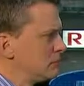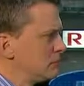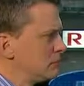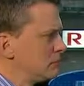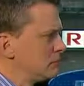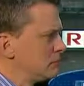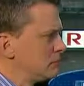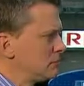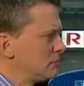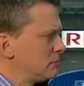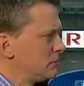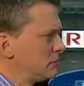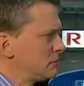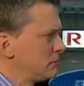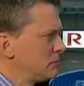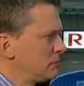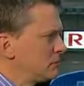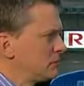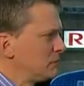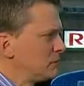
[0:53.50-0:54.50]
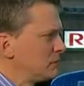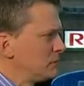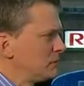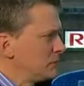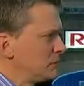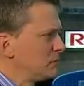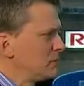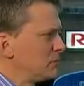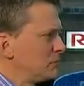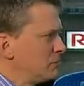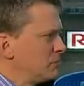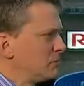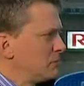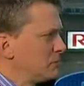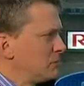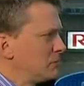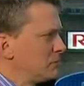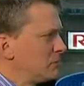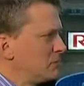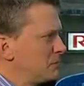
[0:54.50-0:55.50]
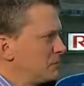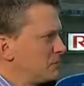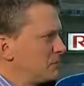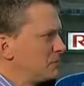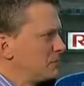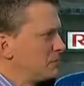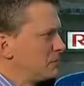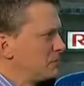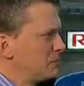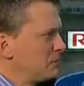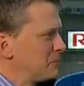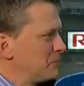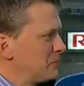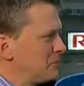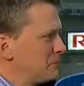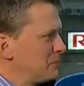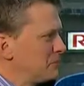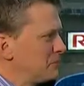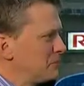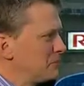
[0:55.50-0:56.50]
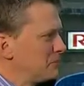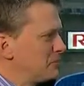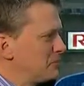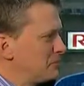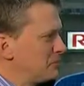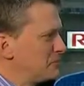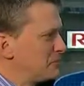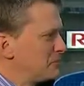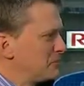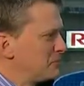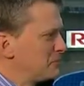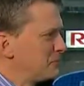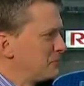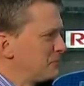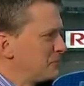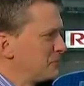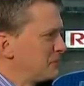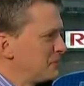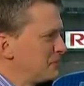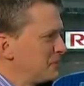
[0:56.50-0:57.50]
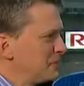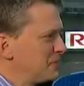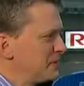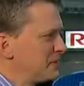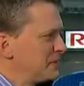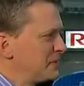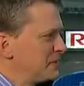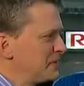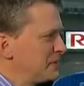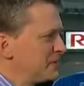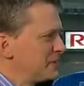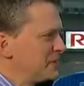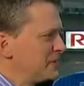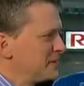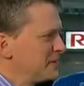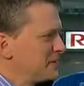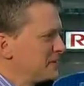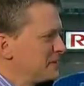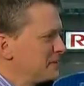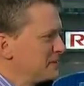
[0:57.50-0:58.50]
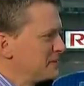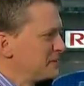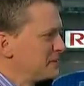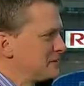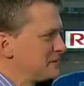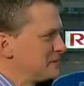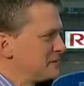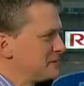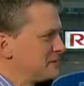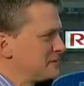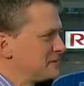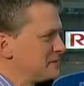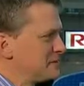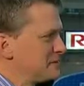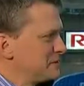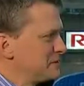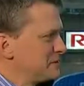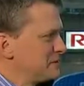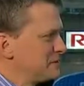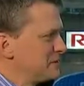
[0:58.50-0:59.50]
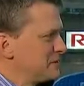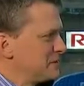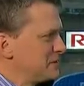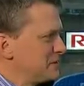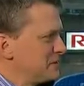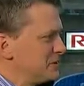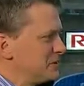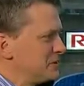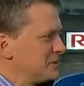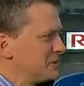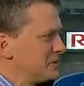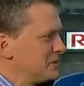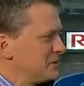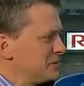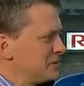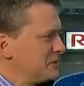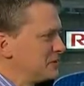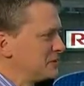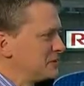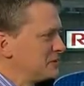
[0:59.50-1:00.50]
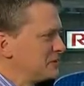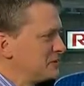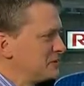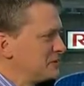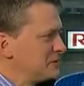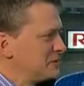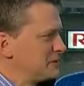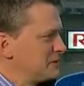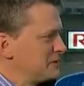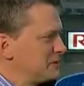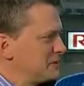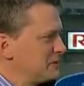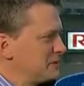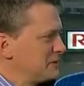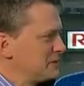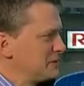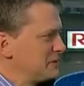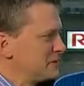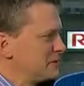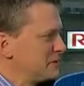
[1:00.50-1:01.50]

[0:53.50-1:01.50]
This person isn't speaking.